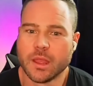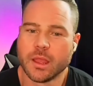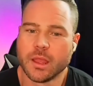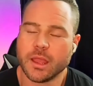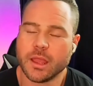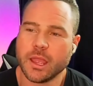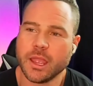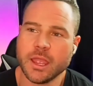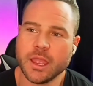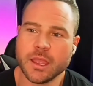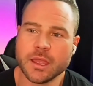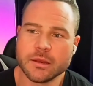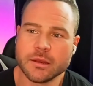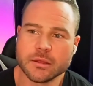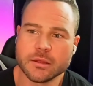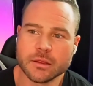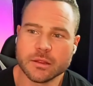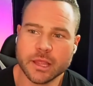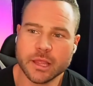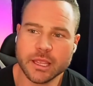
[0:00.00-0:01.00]

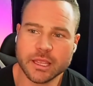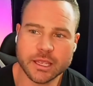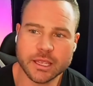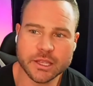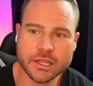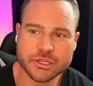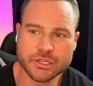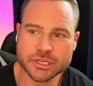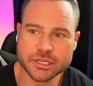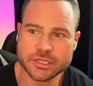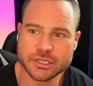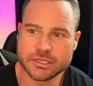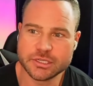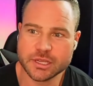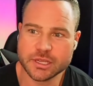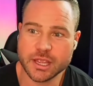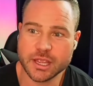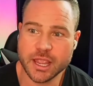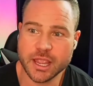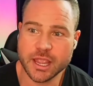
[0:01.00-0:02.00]
And like,
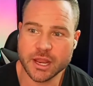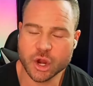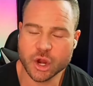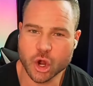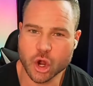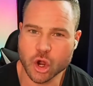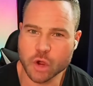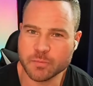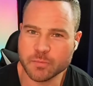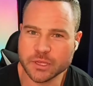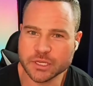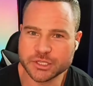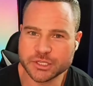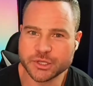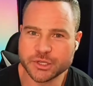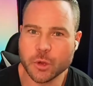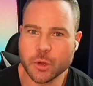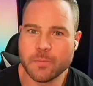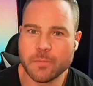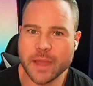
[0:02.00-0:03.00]
it hurt me
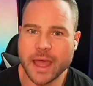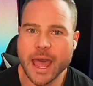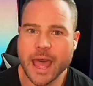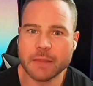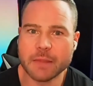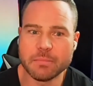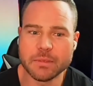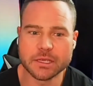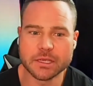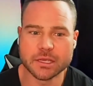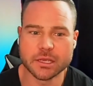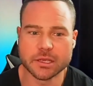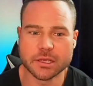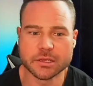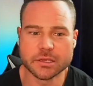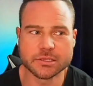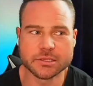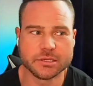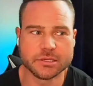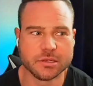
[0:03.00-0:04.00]
so bad,
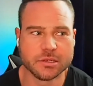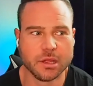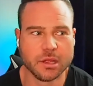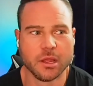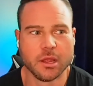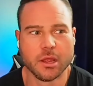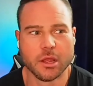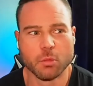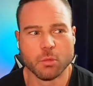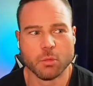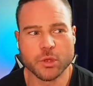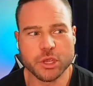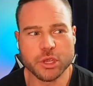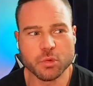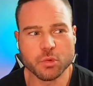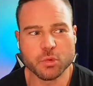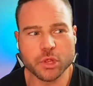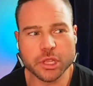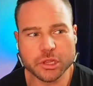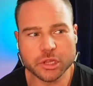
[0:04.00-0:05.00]
because when you
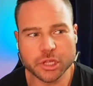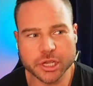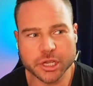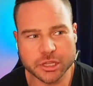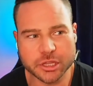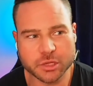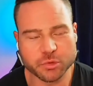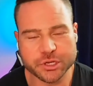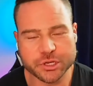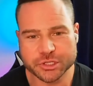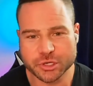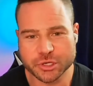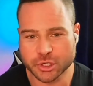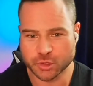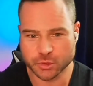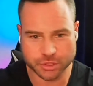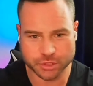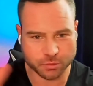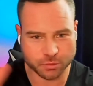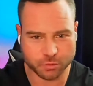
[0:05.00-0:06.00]
really look at the research,
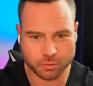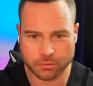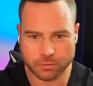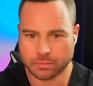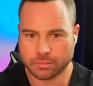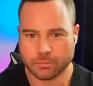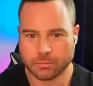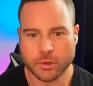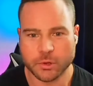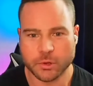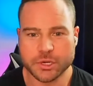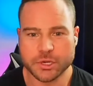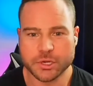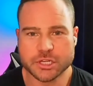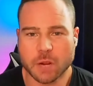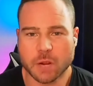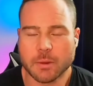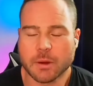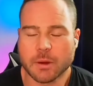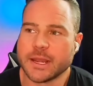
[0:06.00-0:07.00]
which we don't need to
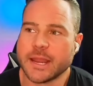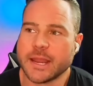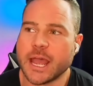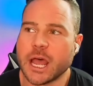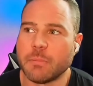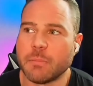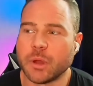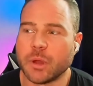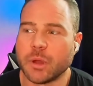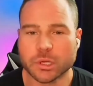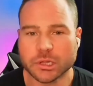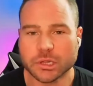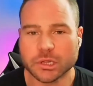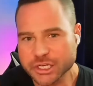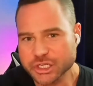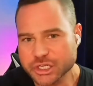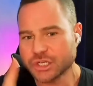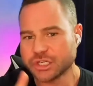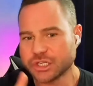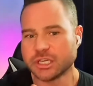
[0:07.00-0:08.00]
talk about right now, but
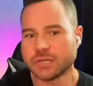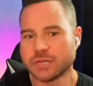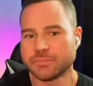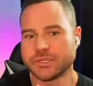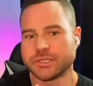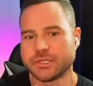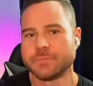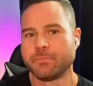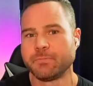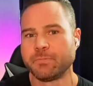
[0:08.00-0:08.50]
relationships